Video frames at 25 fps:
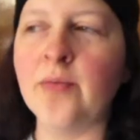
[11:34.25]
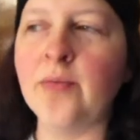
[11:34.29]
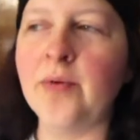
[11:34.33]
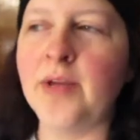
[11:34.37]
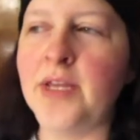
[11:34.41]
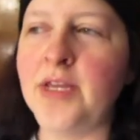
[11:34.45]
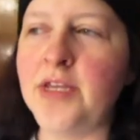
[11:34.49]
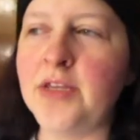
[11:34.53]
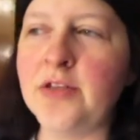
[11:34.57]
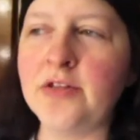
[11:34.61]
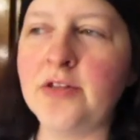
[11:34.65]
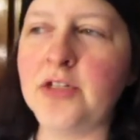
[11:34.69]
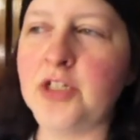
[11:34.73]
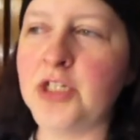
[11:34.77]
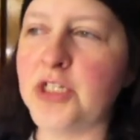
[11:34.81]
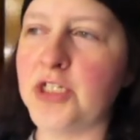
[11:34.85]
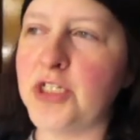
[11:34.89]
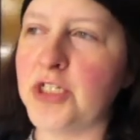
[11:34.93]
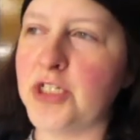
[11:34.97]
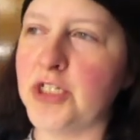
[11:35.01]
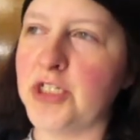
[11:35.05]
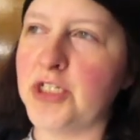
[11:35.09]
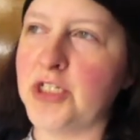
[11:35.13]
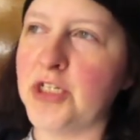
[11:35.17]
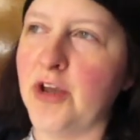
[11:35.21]
We
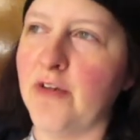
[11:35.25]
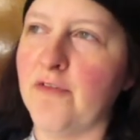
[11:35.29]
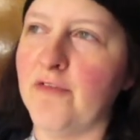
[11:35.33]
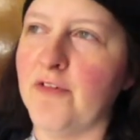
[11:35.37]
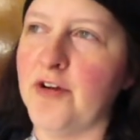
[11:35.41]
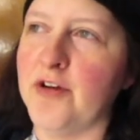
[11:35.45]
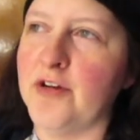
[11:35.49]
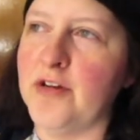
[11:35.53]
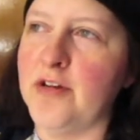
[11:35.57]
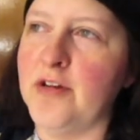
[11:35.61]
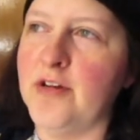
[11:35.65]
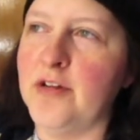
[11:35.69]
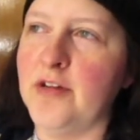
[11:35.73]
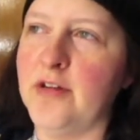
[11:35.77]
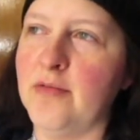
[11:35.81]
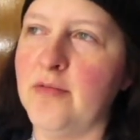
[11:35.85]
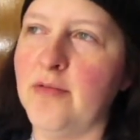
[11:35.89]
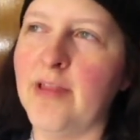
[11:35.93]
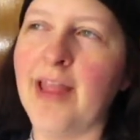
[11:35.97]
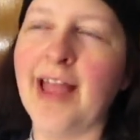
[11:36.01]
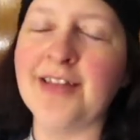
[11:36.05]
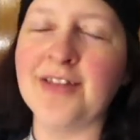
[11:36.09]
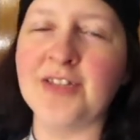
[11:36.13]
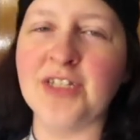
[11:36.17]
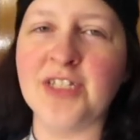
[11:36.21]
just
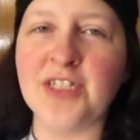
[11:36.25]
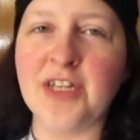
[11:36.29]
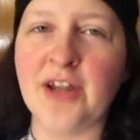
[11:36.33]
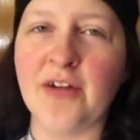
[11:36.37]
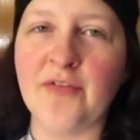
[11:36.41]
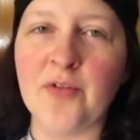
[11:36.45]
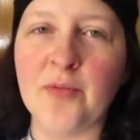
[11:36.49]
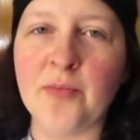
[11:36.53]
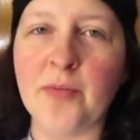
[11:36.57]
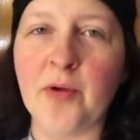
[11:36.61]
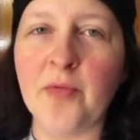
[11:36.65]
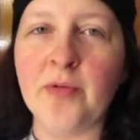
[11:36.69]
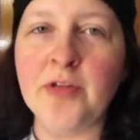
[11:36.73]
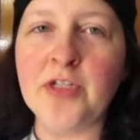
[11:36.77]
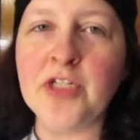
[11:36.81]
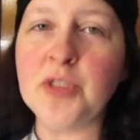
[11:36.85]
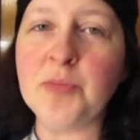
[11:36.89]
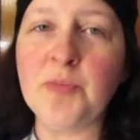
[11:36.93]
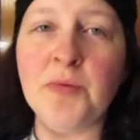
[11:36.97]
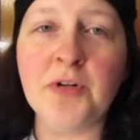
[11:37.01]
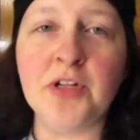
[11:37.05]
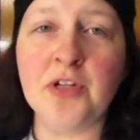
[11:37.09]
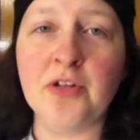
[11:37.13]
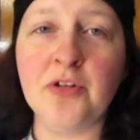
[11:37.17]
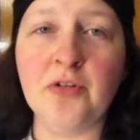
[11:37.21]
but we just
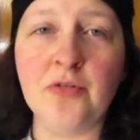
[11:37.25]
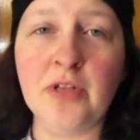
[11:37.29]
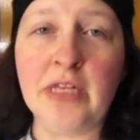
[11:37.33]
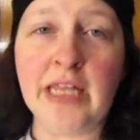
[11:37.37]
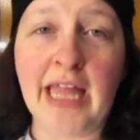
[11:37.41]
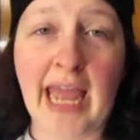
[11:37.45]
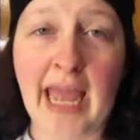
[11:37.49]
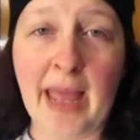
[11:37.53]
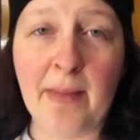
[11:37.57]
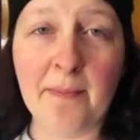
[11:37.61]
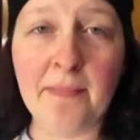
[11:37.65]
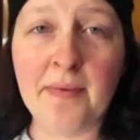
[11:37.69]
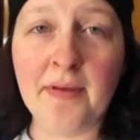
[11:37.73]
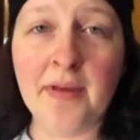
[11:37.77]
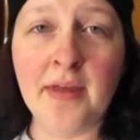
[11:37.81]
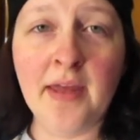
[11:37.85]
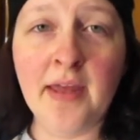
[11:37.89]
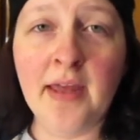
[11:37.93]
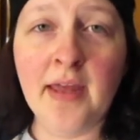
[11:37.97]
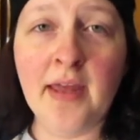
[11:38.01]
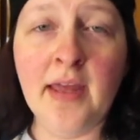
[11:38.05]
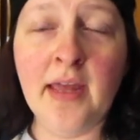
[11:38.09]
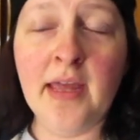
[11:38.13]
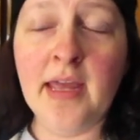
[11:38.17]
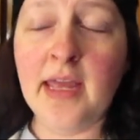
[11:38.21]
put a new lamp
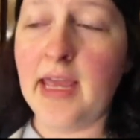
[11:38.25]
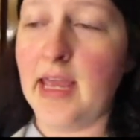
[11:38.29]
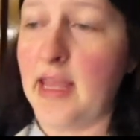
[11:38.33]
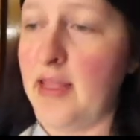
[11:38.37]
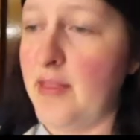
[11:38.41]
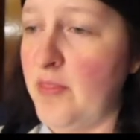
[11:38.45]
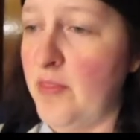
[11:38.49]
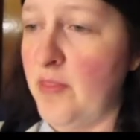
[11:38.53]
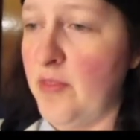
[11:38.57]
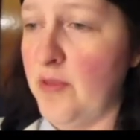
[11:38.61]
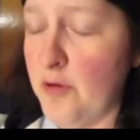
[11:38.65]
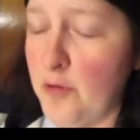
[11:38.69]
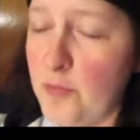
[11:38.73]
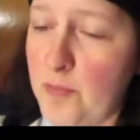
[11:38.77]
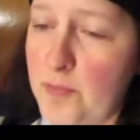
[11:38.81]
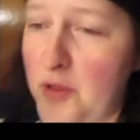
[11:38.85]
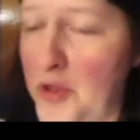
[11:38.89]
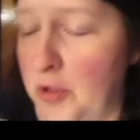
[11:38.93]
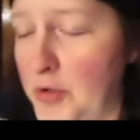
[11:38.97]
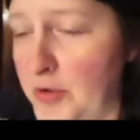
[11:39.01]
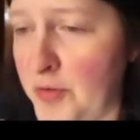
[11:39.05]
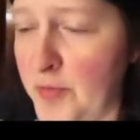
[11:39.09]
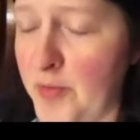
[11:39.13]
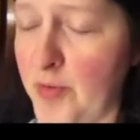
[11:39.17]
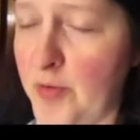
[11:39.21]
in the
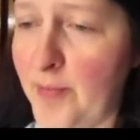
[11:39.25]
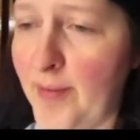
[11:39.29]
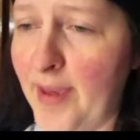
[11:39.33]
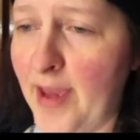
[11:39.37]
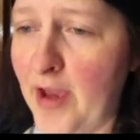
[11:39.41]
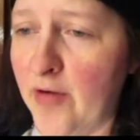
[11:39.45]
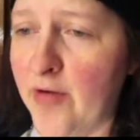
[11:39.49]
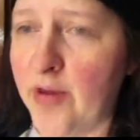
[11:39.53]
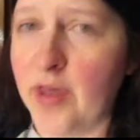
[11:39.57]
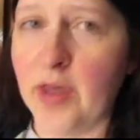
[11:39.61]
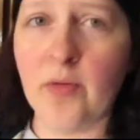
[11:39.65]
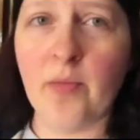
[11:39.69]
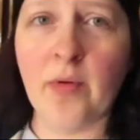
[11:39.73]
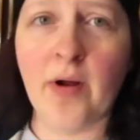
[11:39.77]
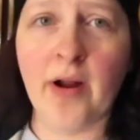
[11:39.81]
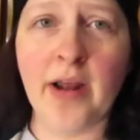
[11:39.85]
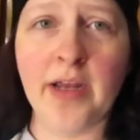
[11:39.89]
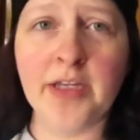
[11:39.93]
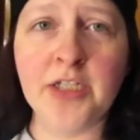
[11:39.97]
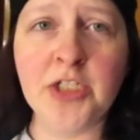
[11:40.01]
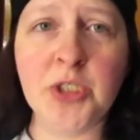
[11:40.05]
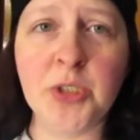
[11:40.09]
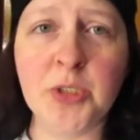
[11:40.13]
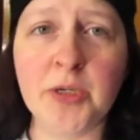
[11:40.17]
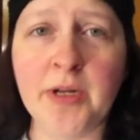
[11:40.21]
computer room area where I
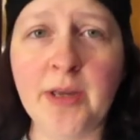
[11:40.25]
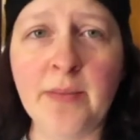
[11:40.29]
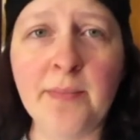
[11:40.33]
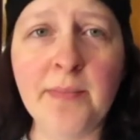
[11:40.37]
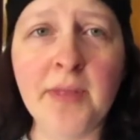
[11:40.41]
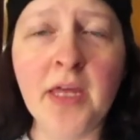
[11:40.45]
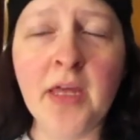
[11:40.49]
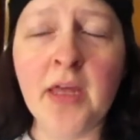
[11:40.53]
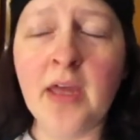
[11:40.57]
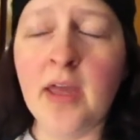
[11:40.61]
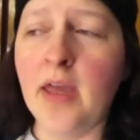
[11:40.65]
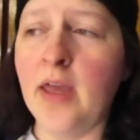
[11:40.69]
stream.